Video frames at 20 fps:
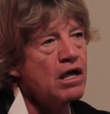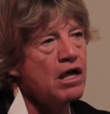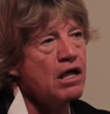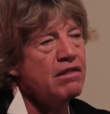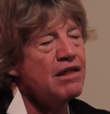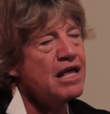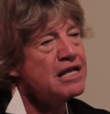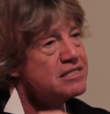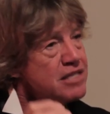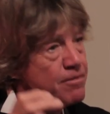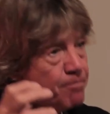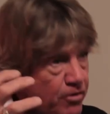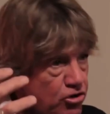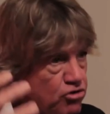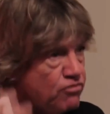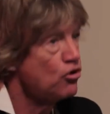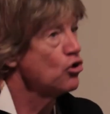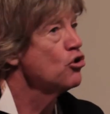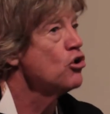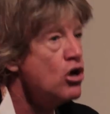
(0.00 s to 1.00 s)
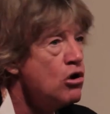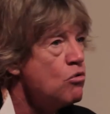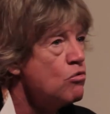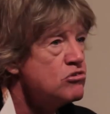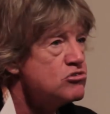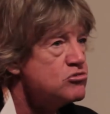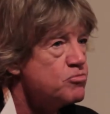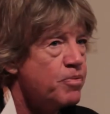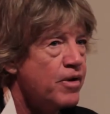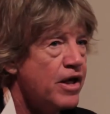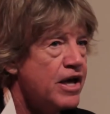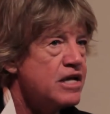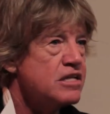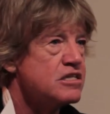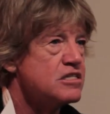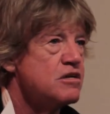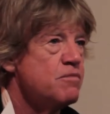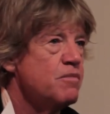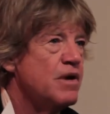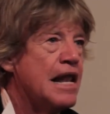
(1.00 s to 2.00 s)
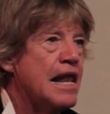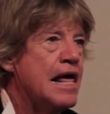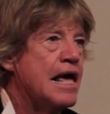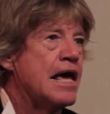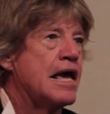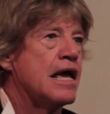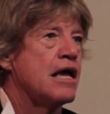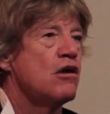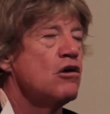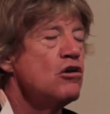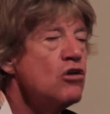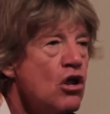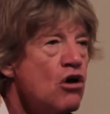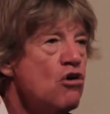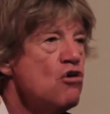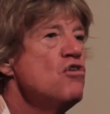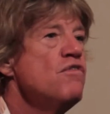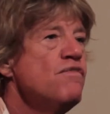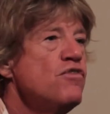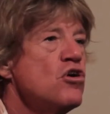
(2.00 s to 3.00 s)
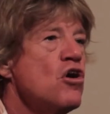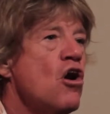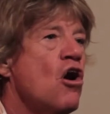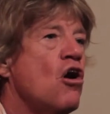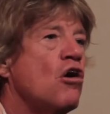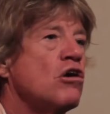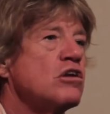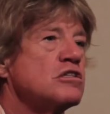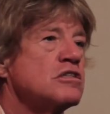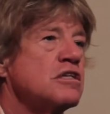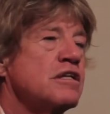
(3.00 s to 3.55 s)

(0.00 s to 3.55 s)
and they said, but you've got no one to play Timmy Lee, you know, who have you got?